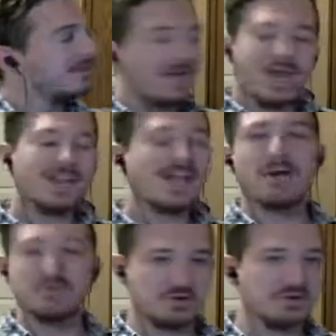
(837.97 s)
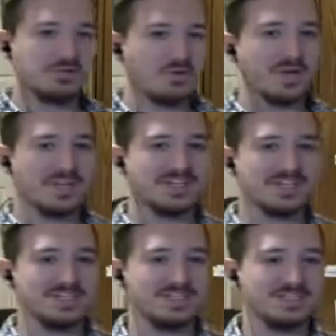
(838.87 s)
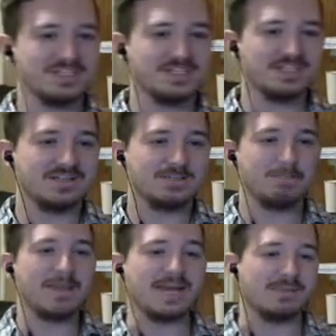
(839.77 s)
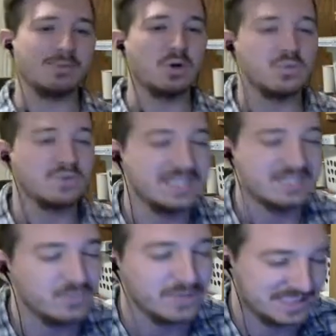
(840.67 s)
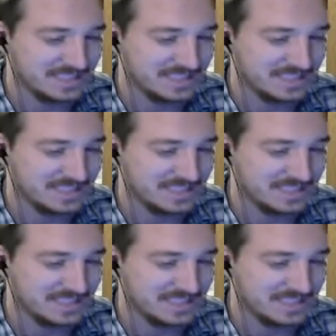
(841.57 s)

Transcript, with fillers: And now you're joining in? backbone into it.